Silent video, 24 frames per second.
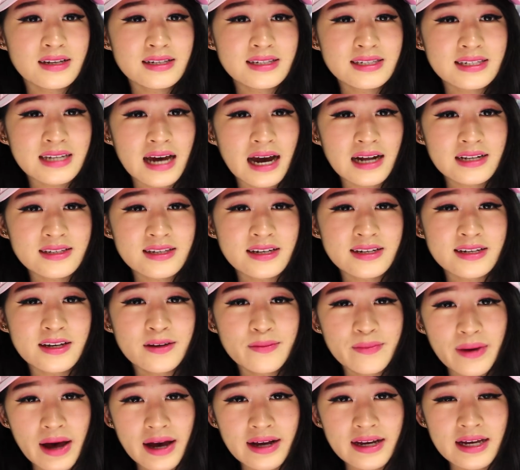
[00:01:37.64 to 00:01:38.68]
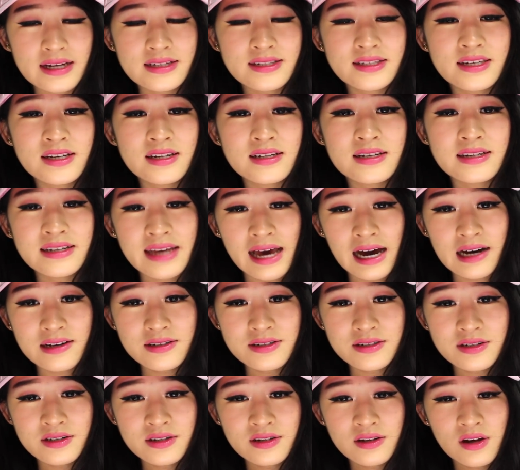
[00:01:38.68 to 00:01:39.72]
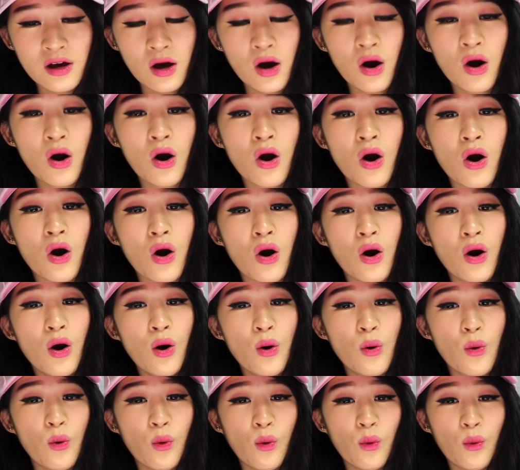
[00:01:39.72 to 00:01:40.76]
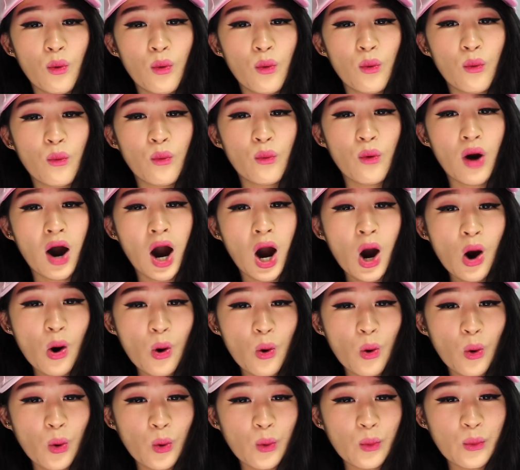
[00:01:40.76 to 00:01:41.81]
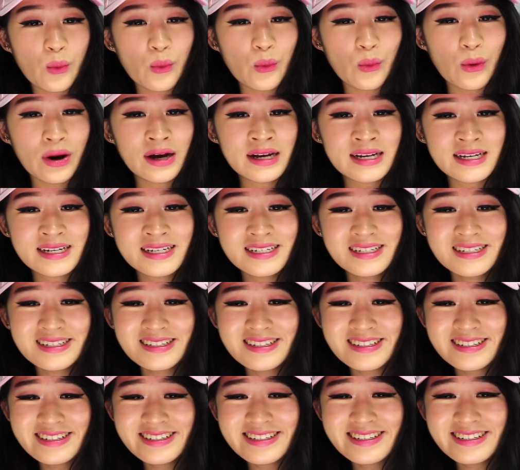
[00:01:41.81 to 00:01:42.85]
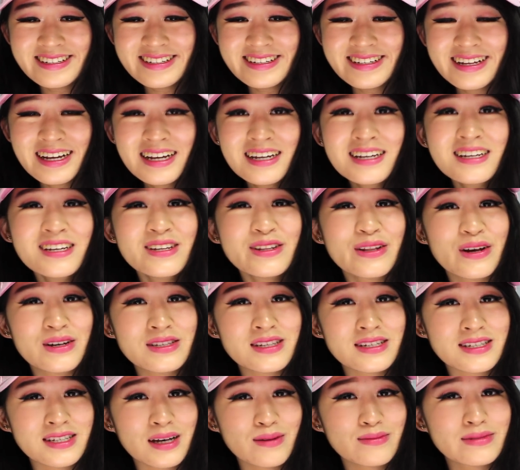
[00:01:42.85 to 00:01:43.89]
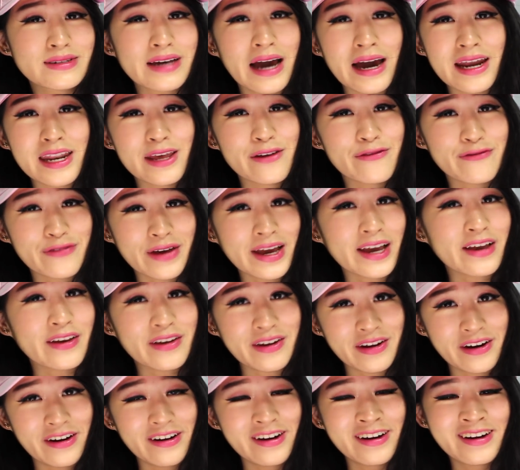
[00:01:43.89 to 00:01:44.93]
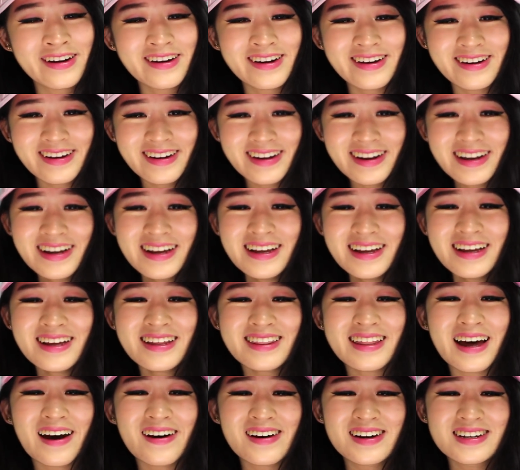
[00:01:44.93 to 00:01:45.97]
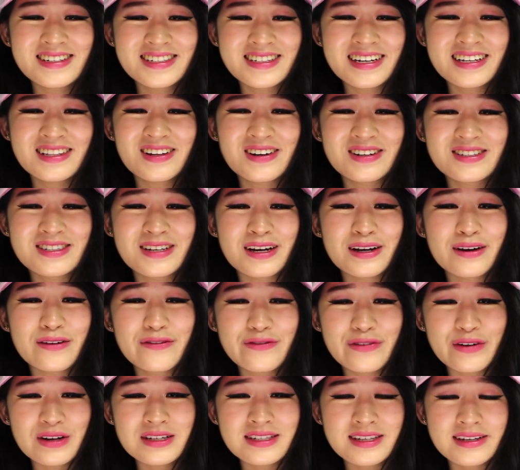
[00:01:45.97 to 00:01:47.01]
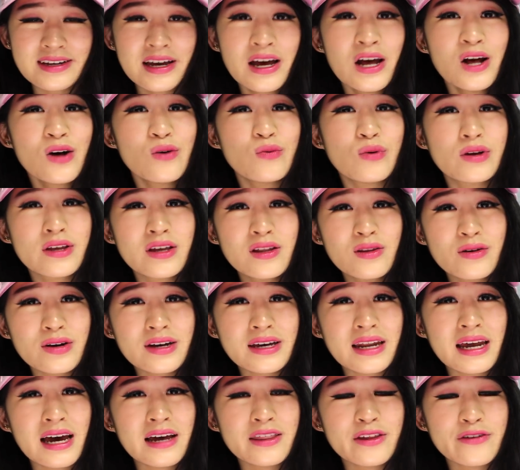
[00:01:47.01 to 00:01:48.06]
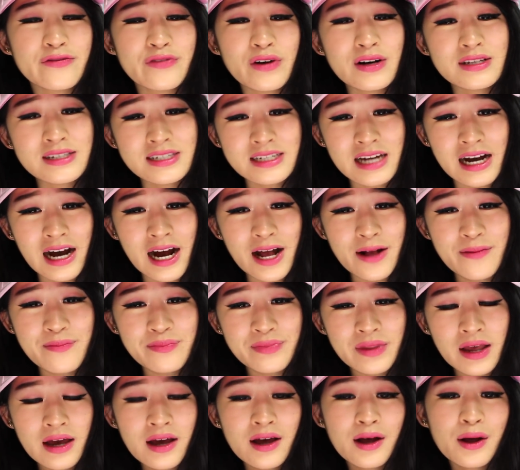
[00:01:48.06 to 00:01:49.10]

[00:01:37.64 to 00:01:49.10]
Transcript: This dad kicking back and chilling out. Oh, oh. Those are some tiny feet, you know. That honestly looks so confusing when you look at it at the first time.